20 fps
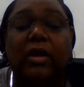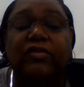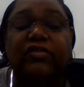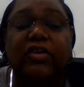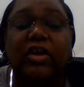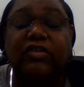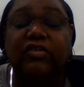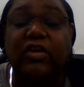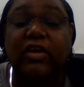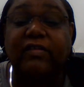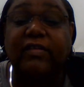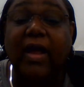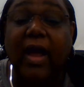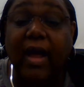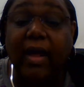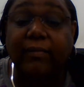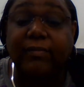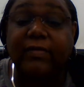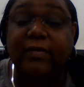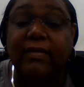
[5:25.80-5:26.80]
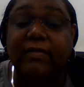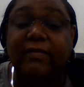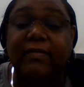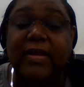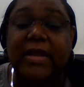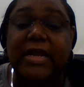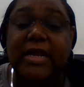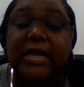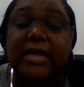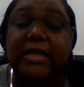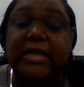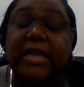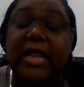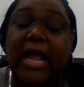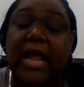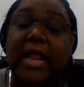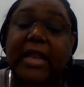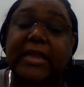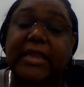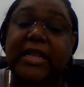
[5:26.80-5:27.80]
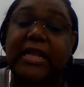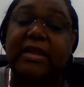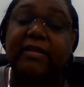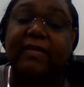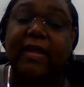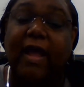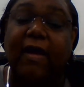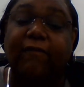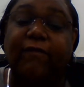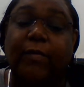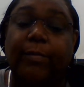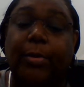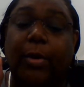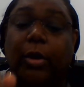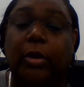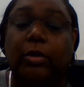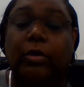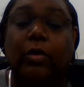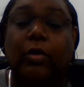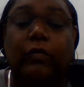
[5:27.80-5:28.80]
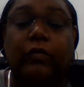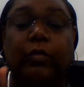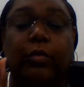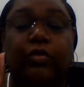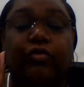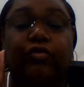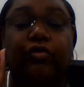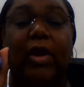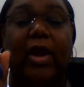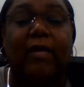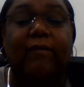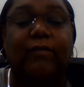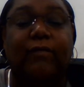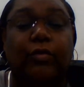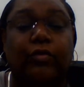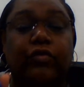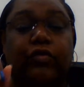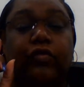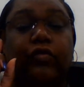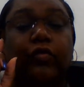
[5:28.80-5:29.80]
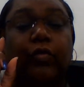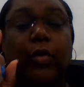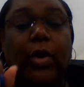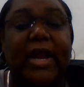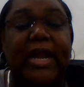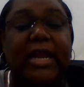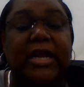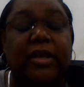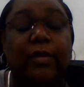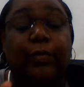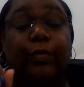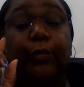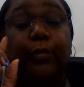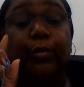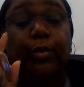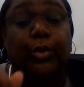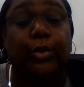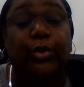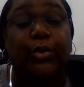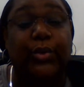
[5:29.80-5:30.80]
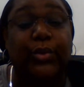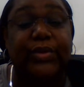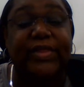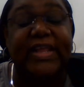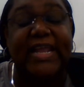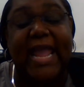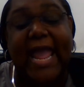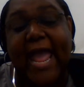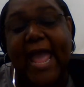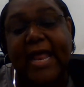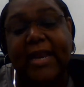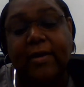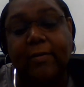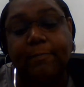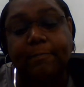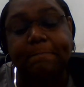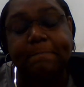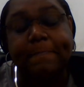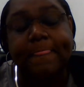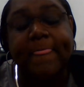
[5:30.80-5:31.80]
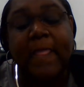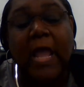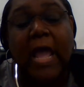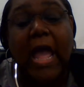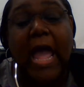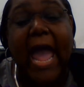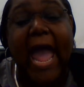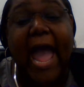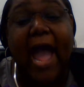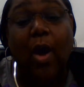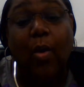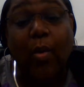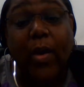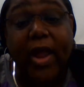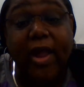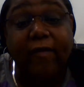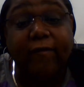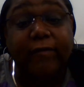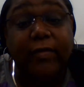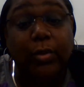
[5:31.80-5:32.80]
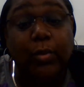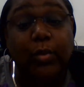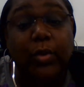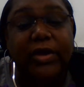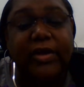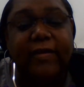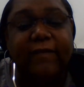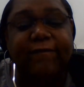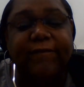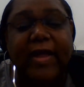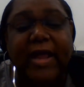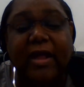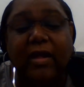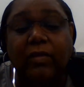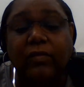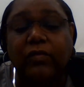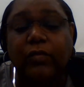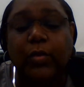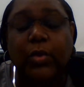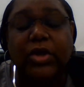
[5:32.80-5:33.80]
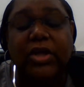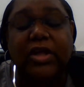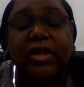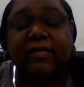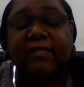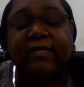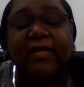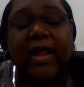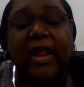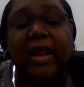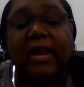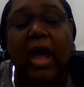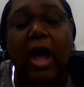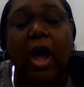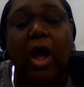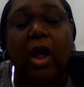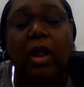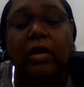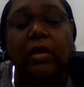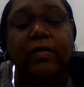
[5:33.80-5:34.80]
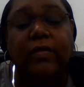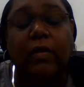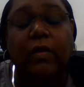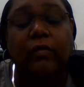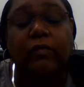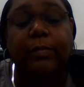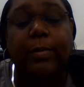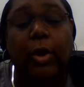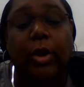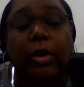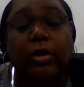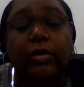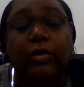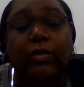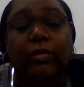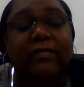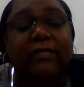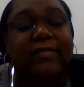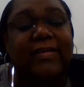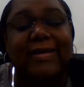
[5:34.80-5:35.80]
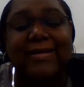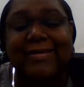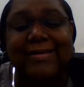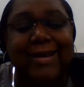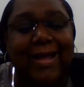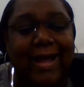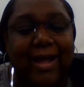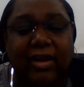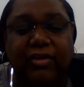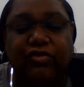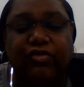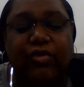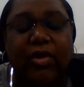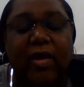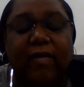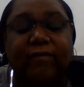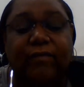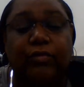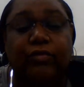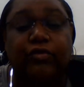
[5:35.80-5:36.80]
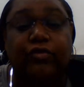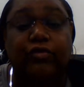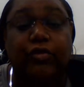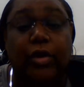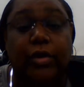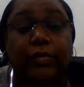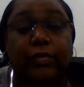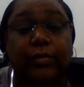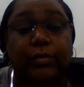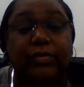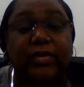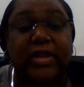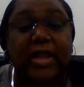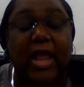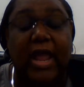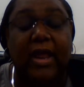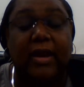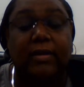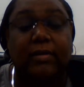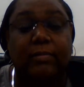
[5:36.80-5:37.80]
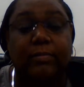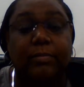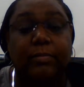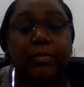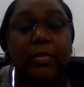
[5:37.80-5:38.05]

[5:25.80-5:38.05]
J.J. Thomson said, that these alpha particles would travel straight through the atom. However, what he found was that all of those particles did not travel straight through the atom.